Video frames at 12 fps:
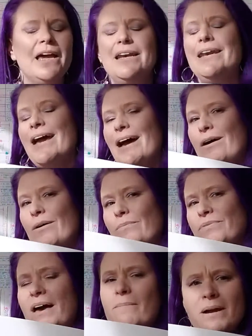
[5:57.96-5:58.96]

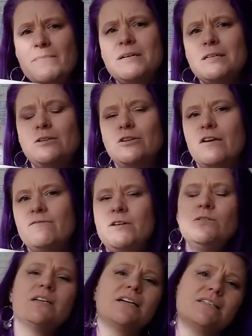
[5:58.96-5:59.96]
Now, that might be a little
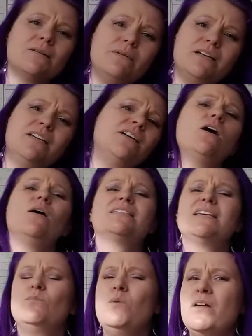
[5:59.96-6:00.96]
confusing because a minute ago I
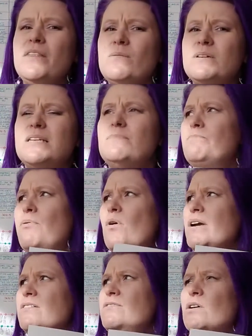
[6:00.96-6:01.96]
said, well, there was a
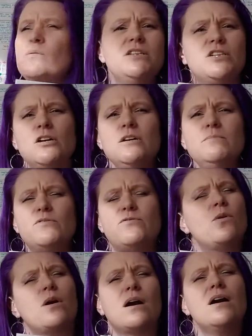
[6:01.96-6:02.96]
point of no return
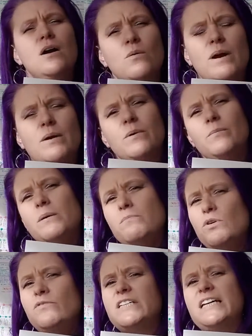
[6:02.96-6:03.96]
before, right? When we
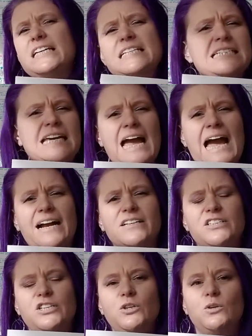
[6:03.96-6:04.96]
moved into
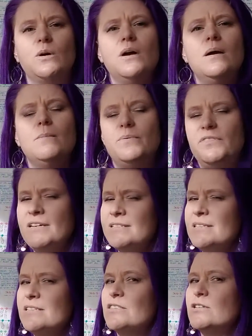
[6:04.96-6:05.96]
Act 2. This
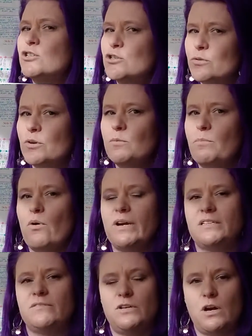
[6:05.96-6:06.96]
is the true
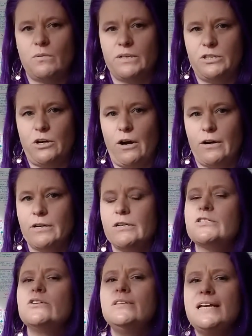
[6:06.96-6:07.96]
point of no return.
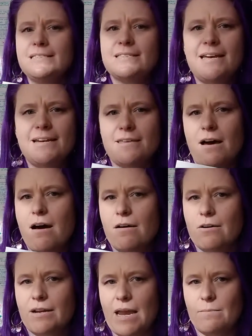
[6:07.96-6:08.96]
So let's take the
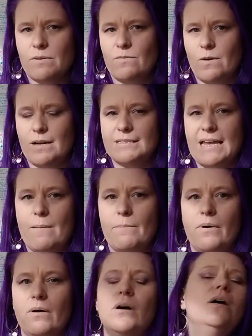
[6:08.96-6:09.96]
Hunger Games, for
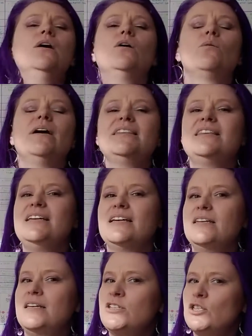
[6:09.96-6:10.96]
example, right? The
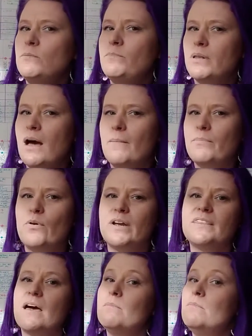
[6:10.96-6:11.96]
initial plot point
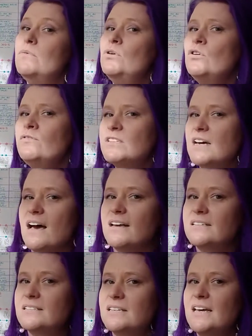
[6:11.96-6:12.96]
that moved
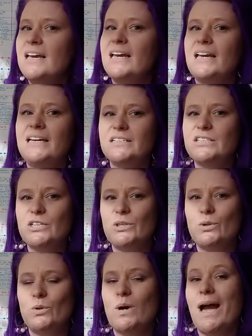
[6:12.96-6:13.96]
us
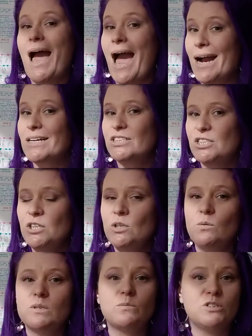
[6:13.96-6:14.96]
into Act 2
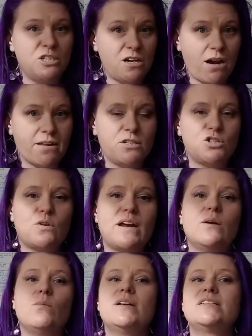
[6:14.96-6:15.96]
was when she got in the train
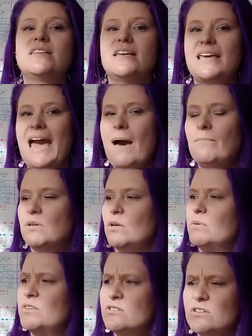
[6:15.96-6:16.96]
and went to the
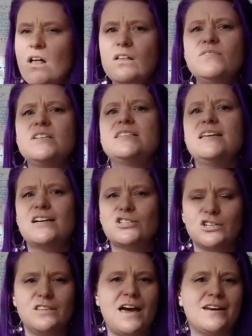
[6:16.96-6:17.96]
Capitol. But there's all this
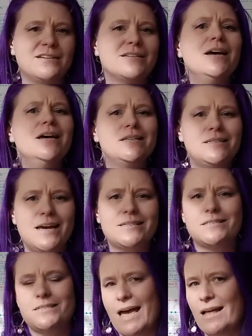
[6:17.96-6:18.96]
section that is
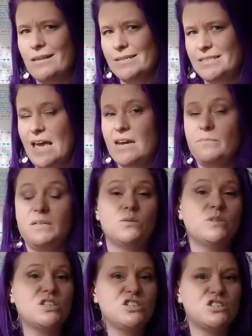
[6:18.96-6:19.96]
tests, allies, enemies,
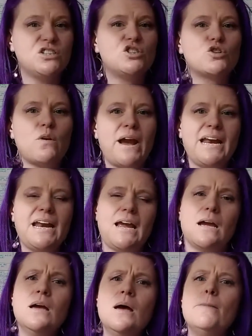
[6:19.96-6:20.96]
which is the
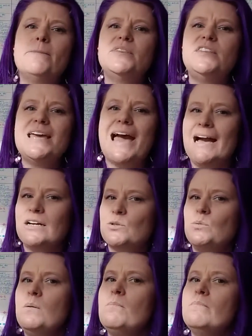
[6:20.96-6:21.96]
training. But the
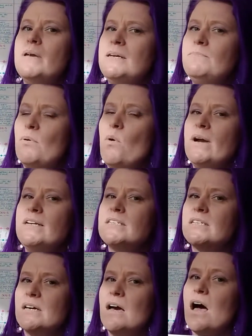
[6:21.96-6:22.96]
actual
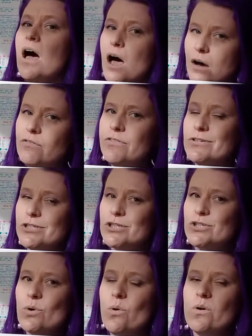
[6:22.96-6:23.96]
midpoint of the
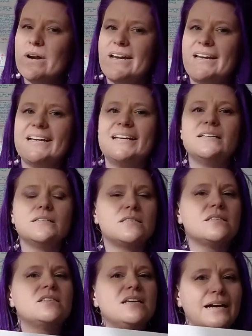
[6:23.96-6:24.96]
story is
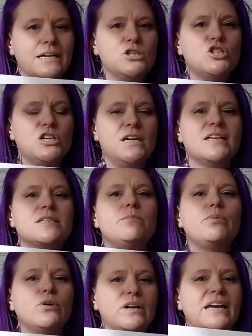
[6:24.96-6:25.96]
the second she gets
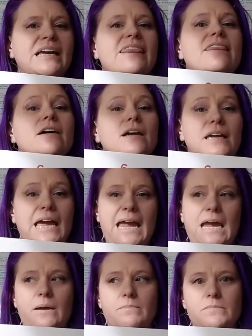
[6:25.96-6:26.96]
put in the
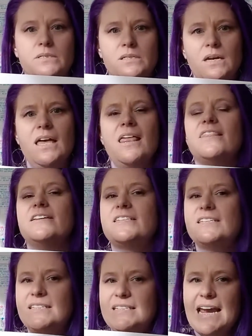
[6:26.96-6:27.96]
games. The
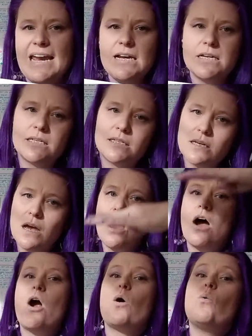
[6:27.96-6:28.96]
stakes
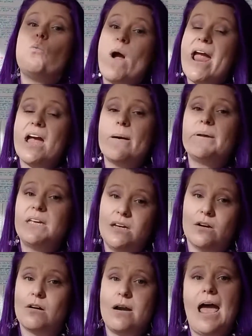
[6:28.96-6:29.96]
are way up
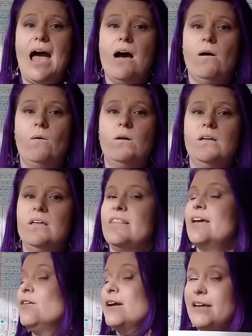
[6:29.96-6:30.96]
here now.
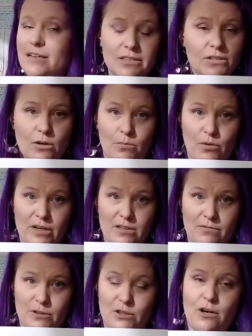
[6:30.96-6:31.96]
There is no point
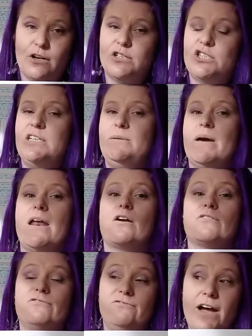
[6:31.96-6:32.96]
of return. She
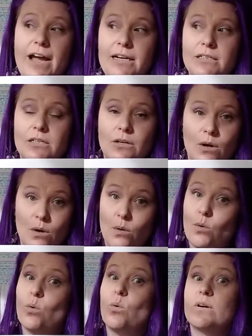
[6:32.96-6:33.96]
better fight
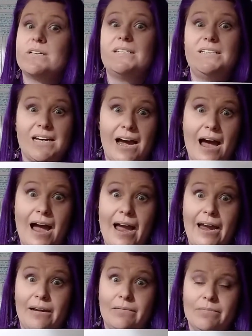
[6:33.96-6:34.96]
or
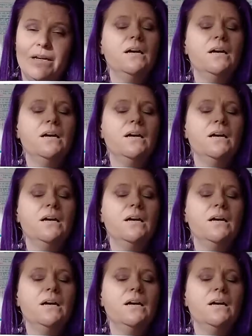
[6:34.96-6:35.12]
die.